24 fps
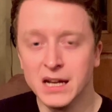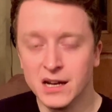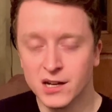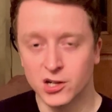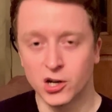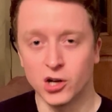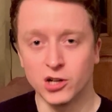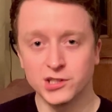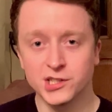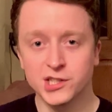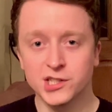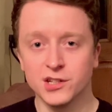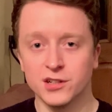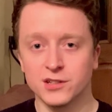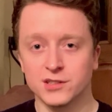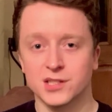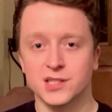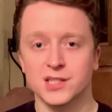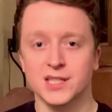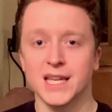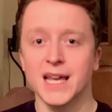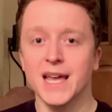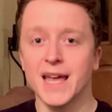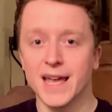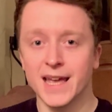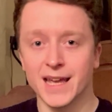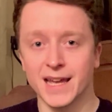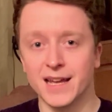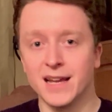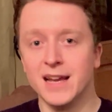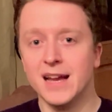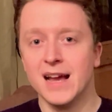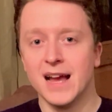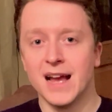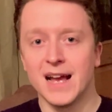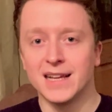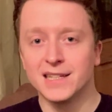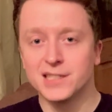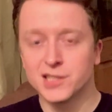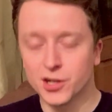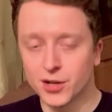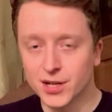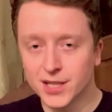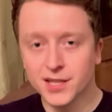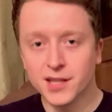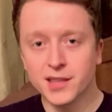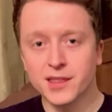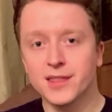God's not sitting, he's
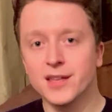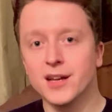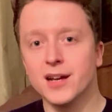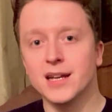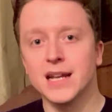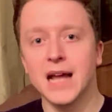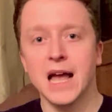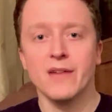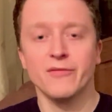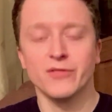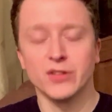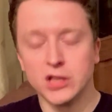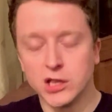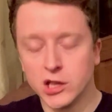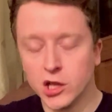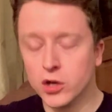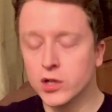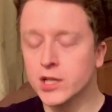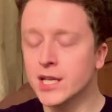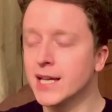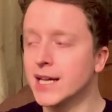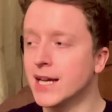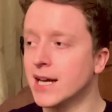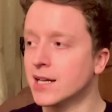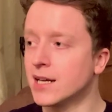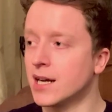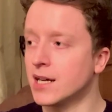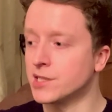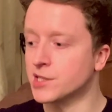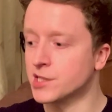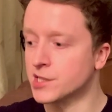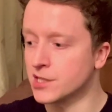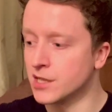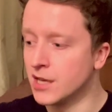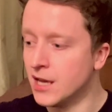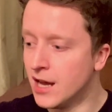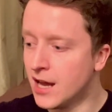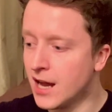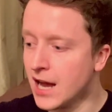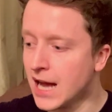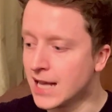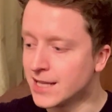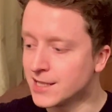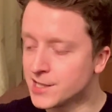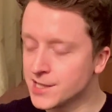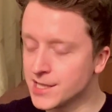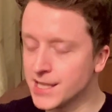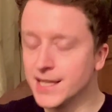not in the third heaven looking at us
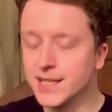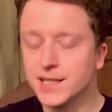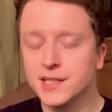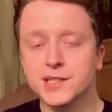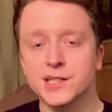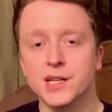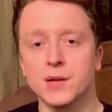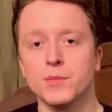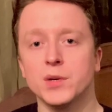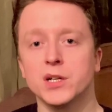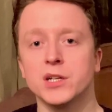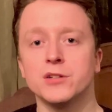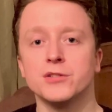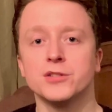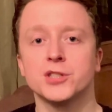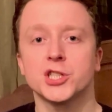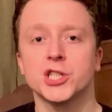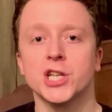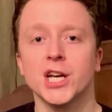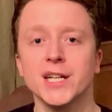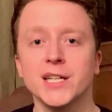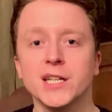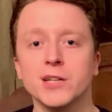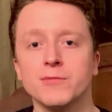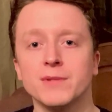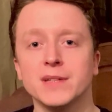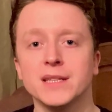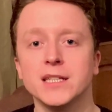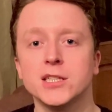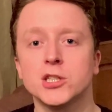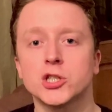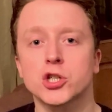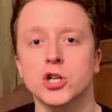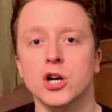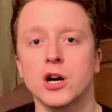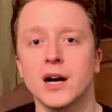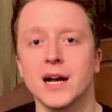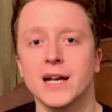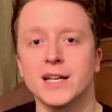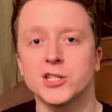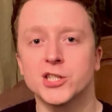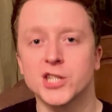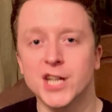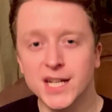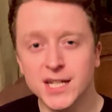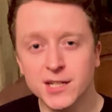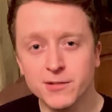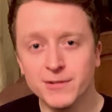and seeing someone who's genuinely trying,
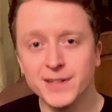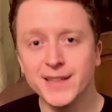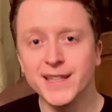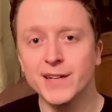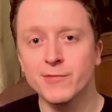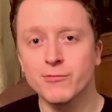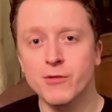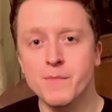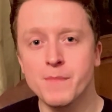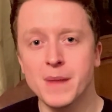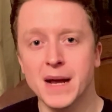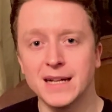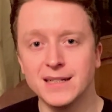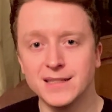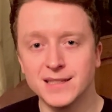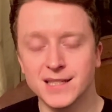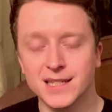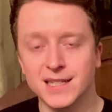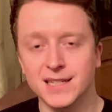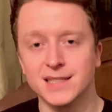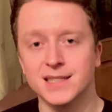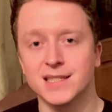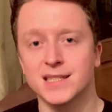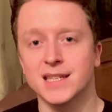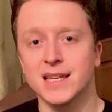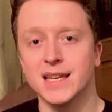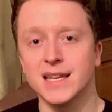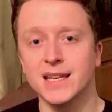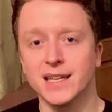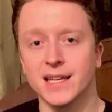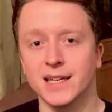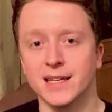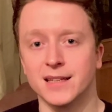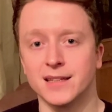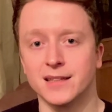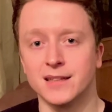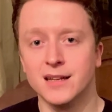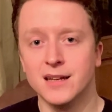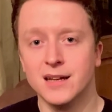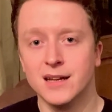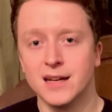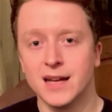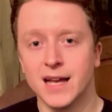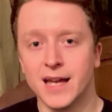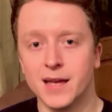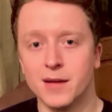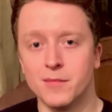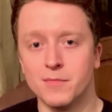genuinely repenting and seeking
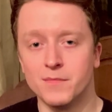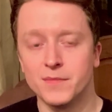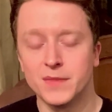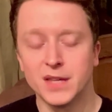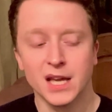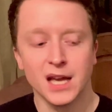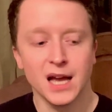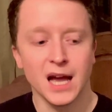him.